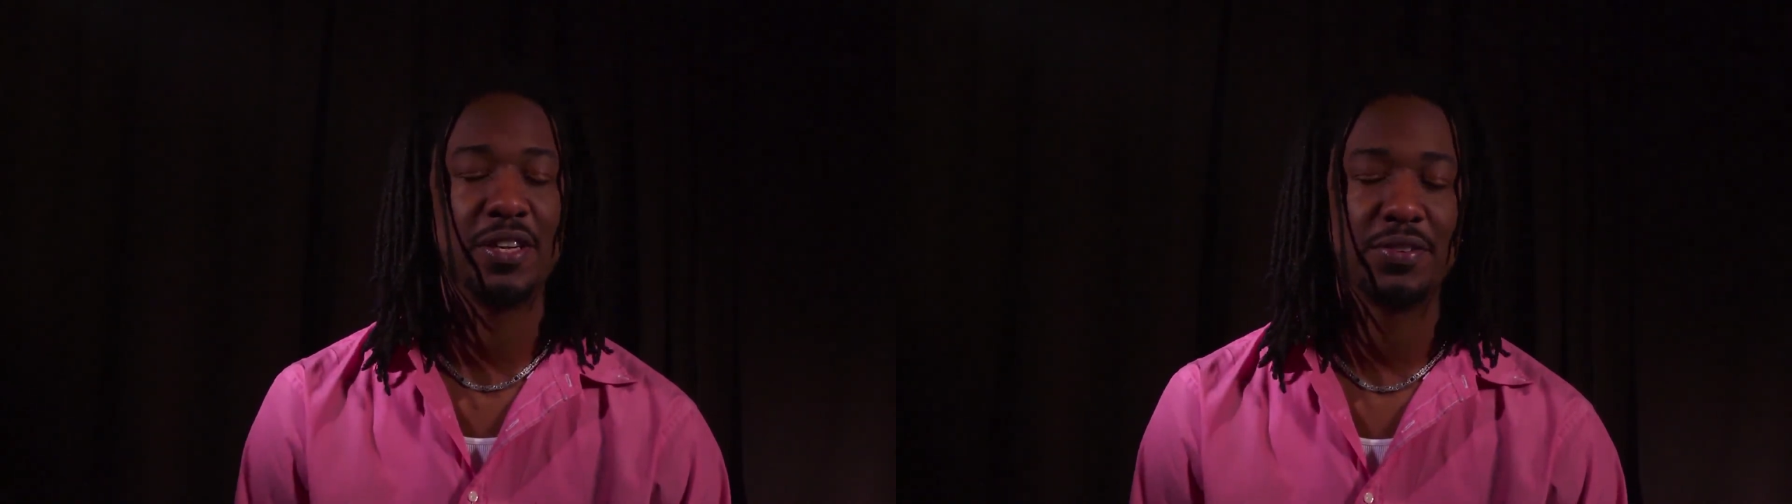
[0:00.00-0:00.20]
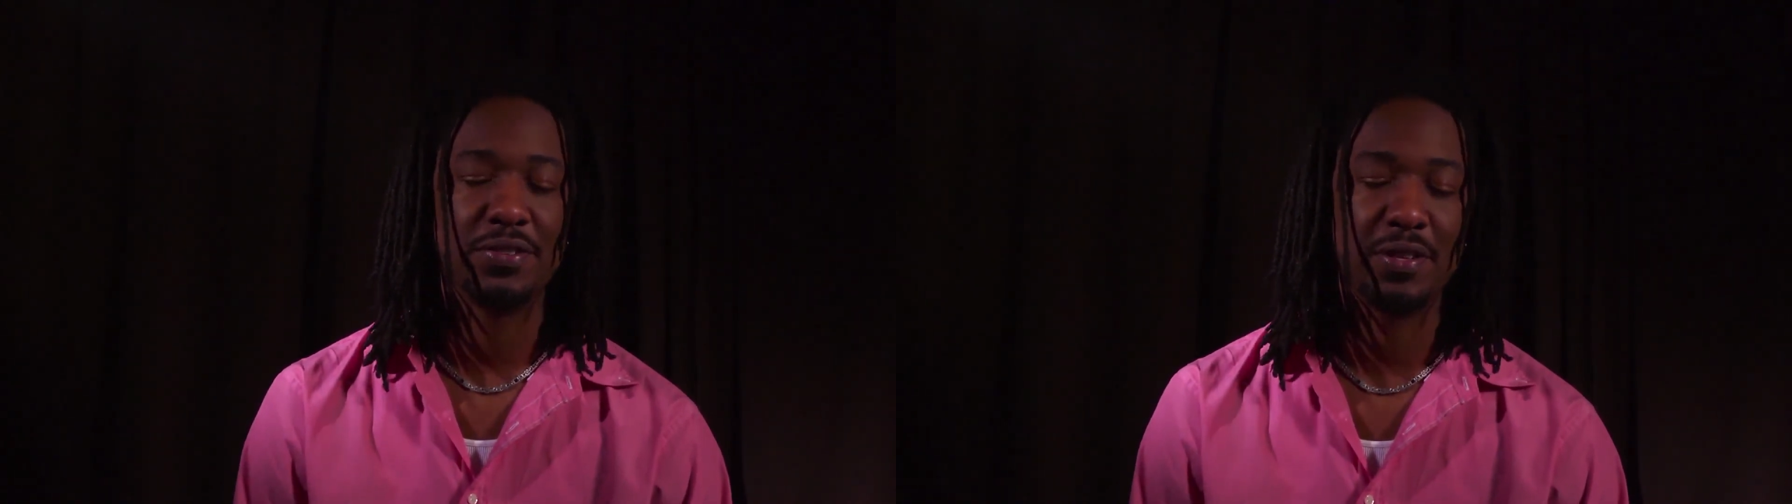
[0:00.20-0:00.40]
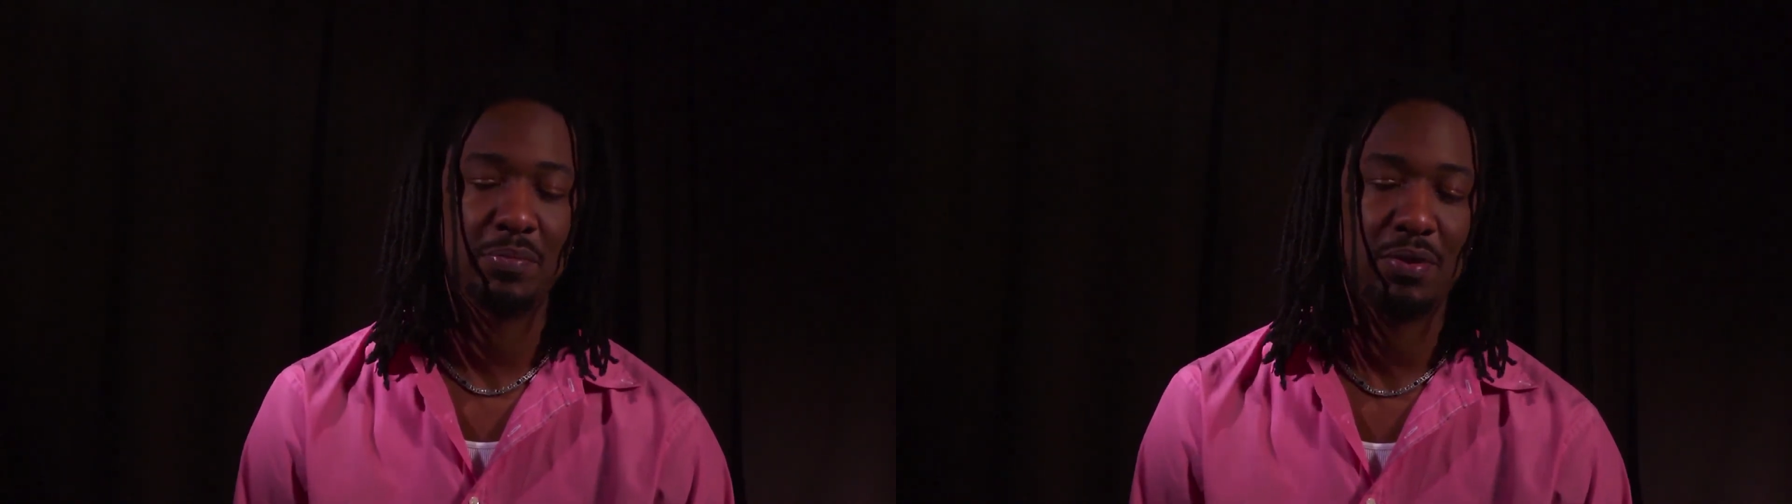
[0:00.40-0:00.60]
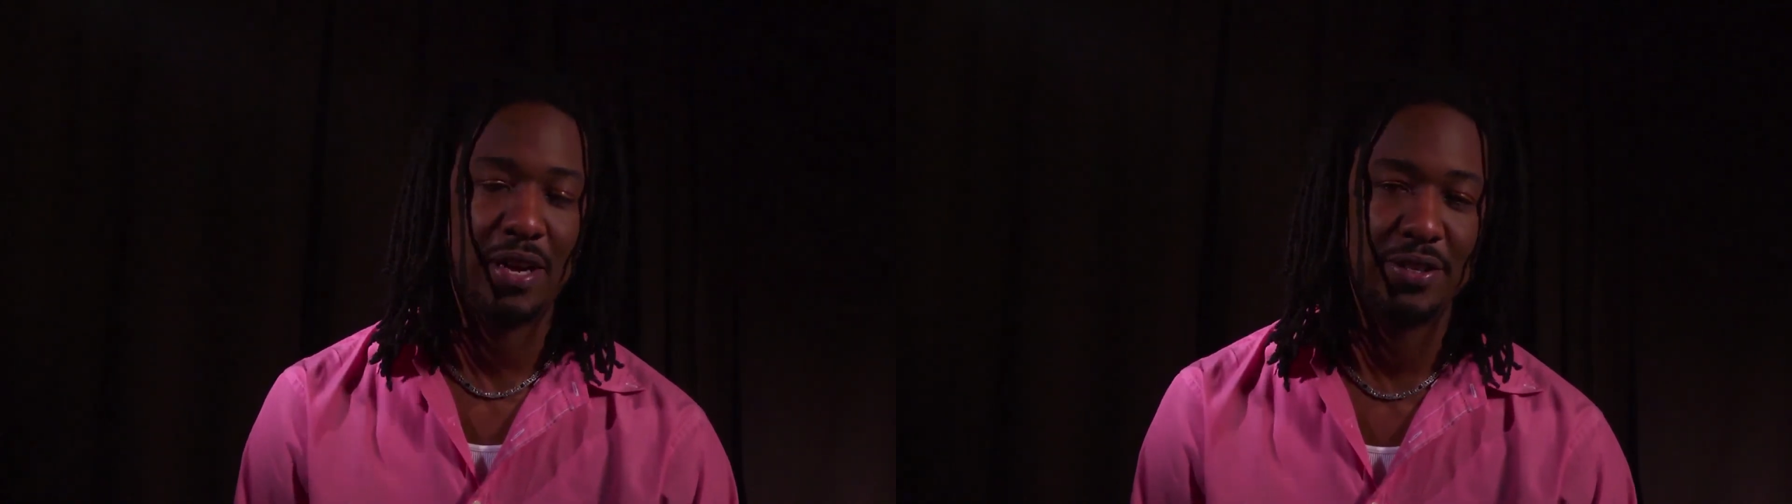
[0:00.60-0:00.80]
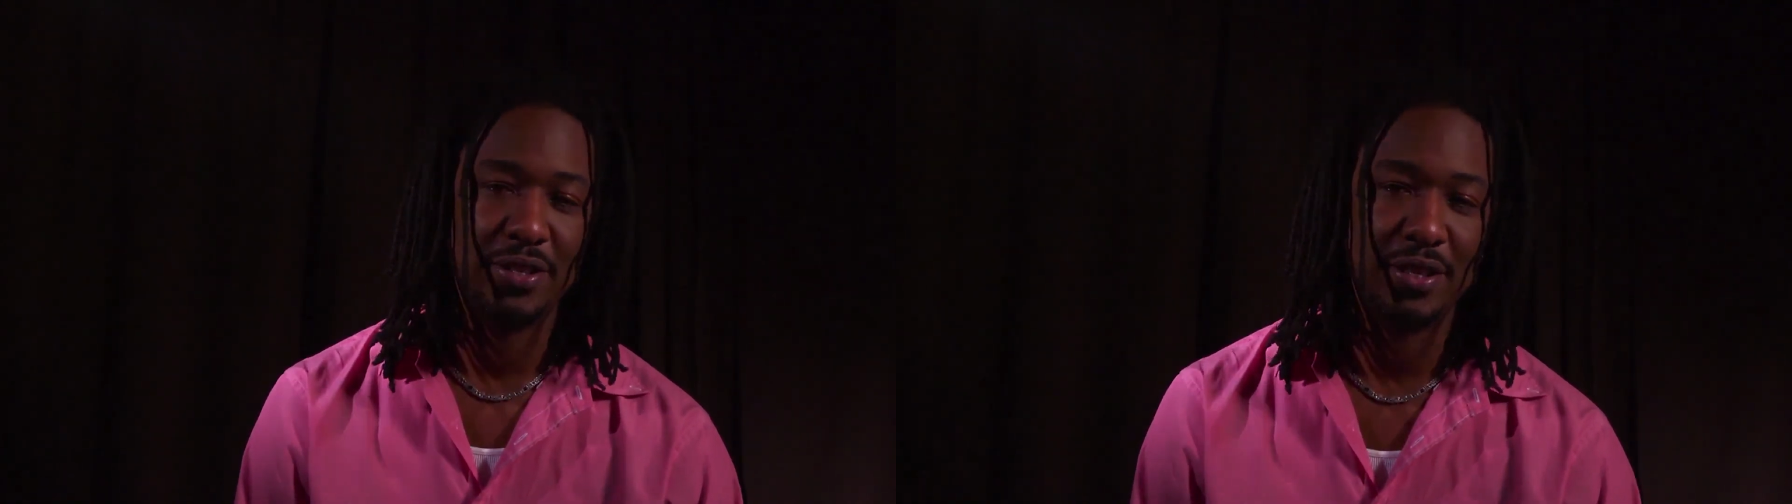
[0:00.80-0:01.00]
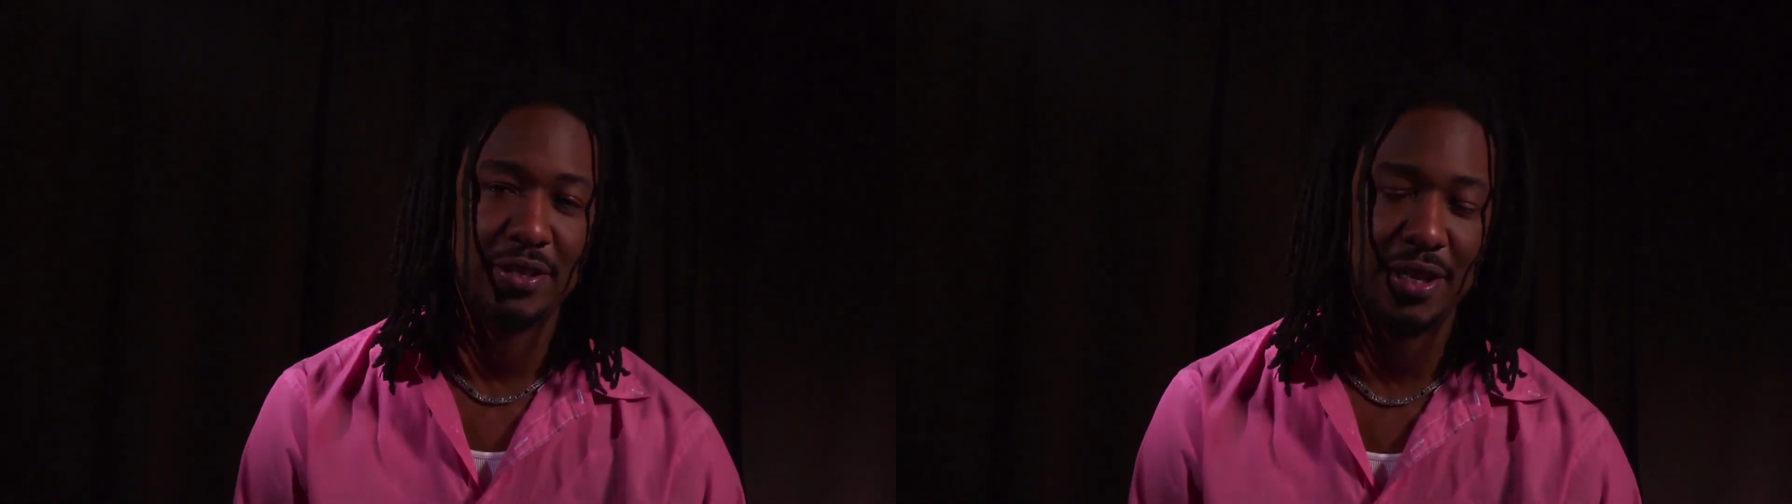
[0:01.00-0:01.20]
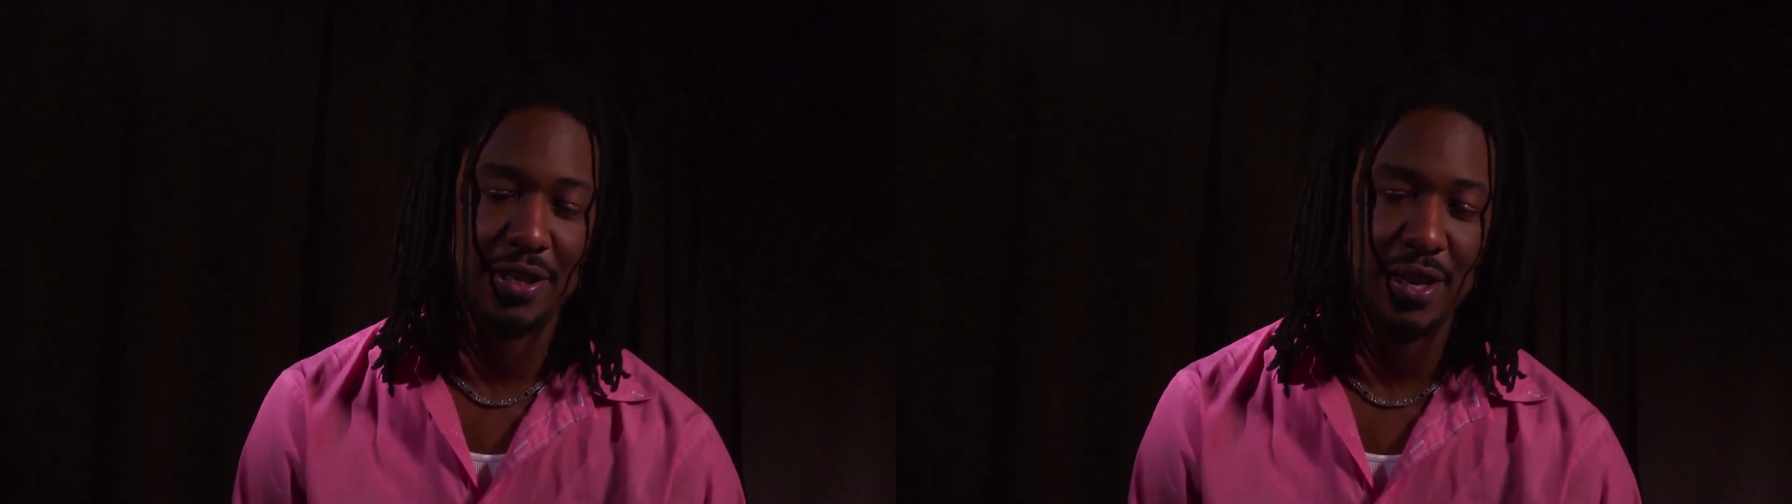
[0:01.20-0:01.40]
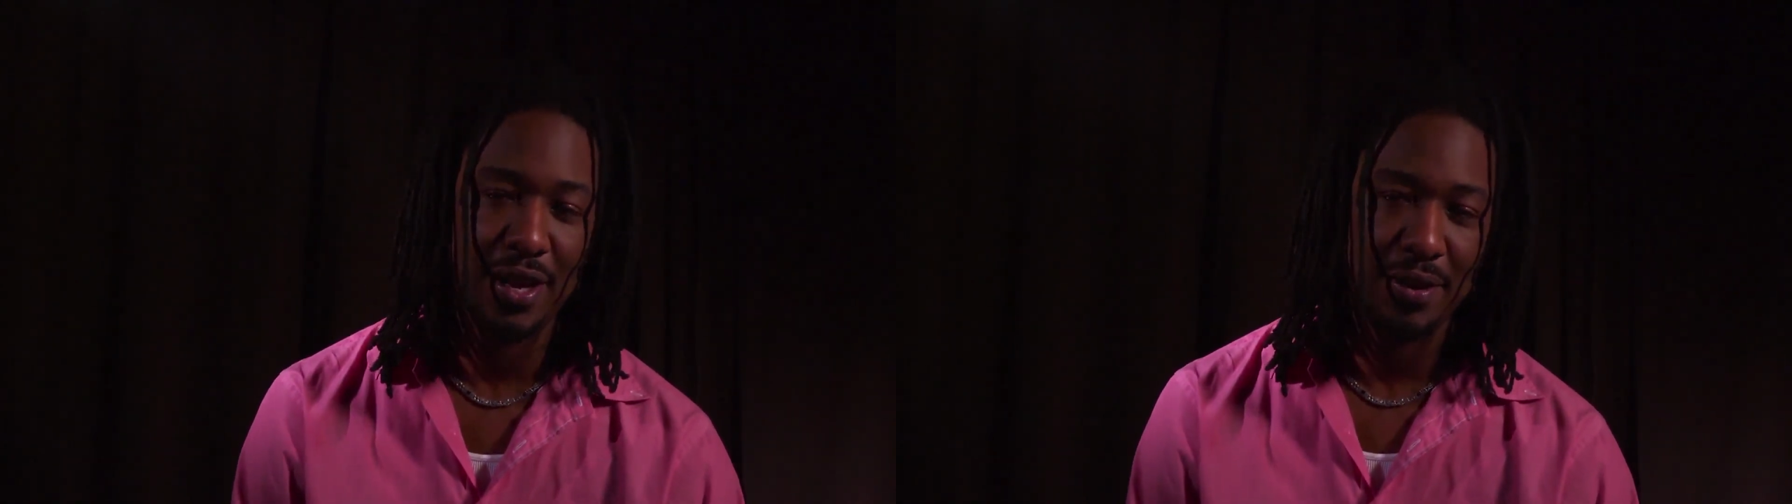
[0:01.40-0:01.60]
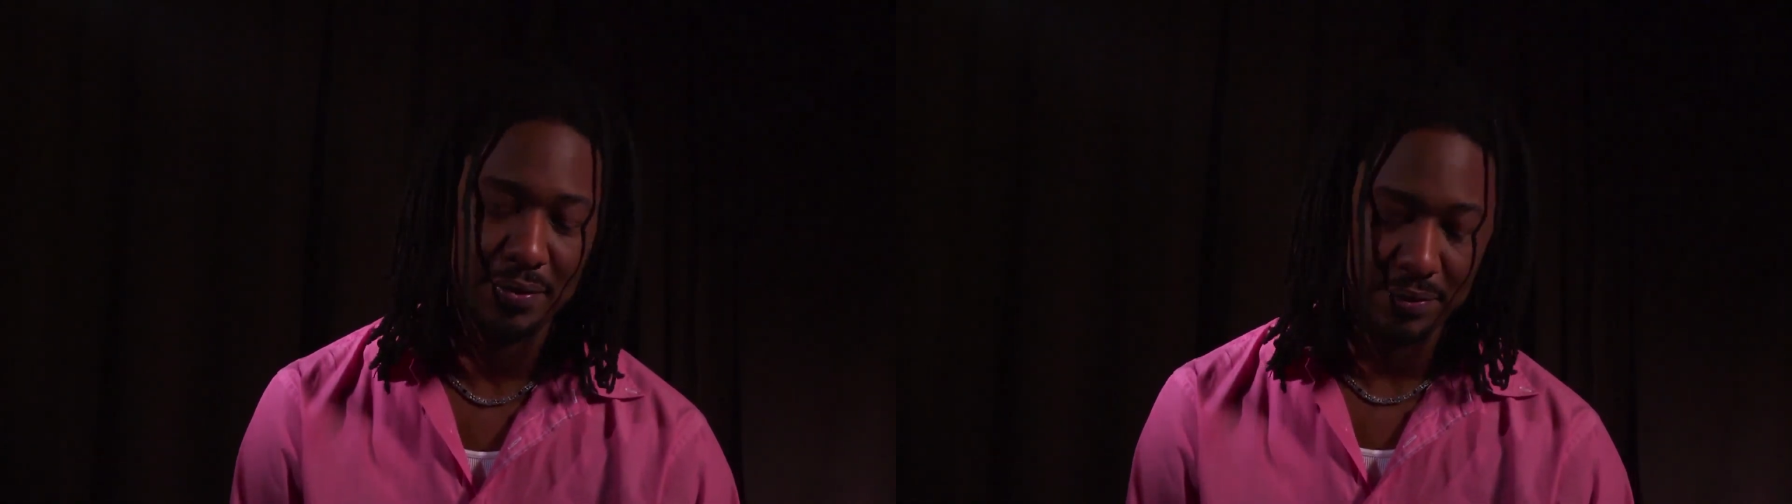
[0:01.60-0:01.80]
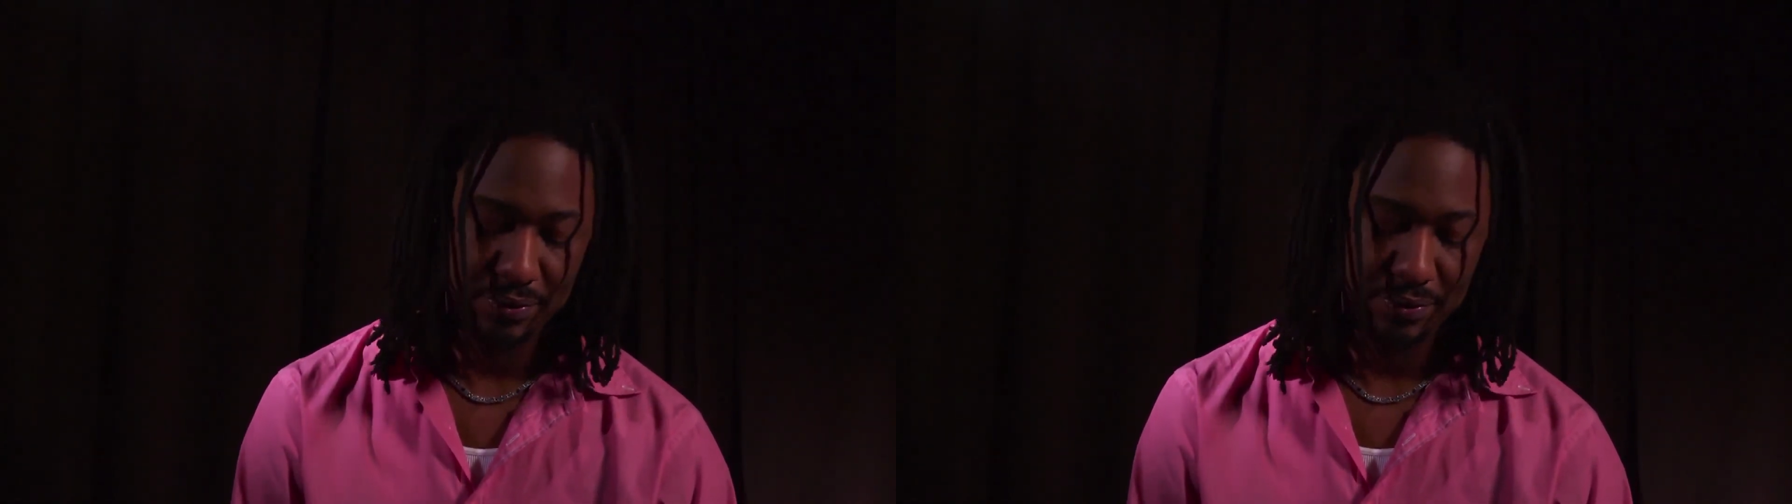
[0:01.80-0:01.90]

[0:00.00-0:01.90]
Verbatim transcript: interesting project. Check that out.